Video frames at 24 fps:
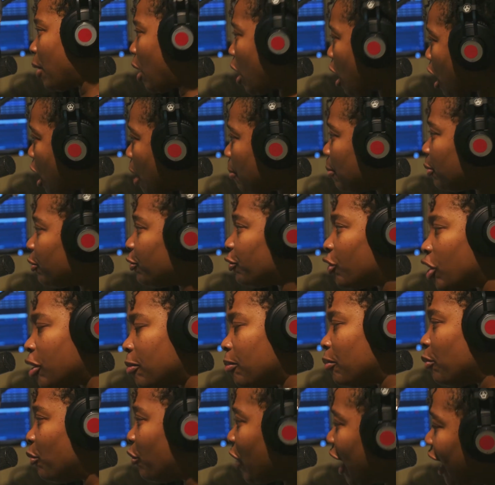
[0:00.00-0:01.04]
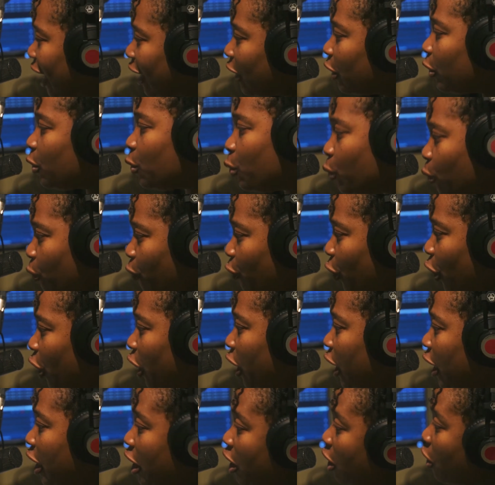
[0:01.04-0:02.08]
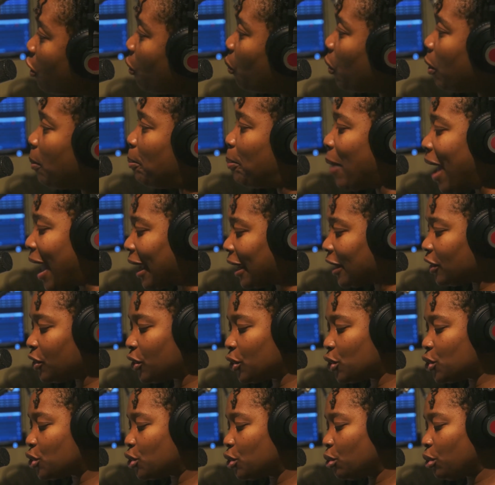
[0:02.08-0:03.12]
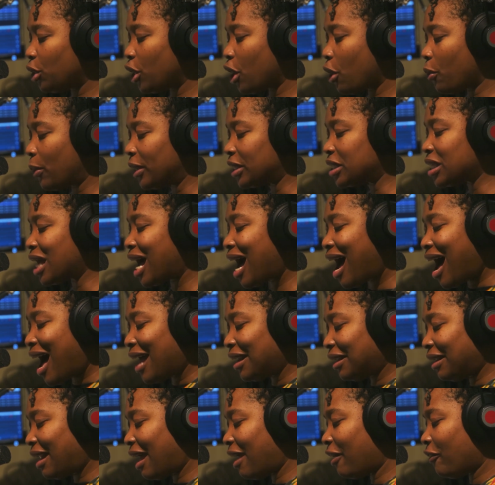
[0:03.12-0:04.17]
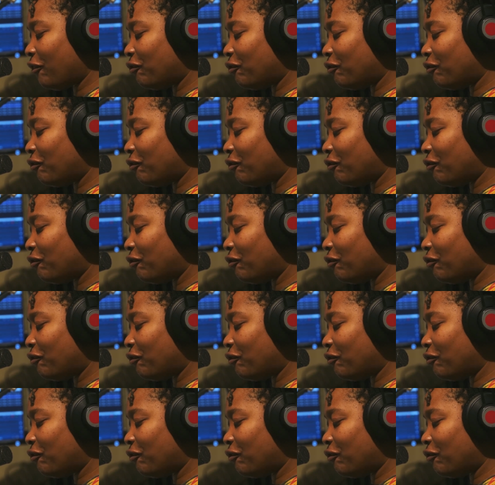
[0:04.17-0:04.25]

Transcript: hop from Vancouver. We're back in the studio. It's hot like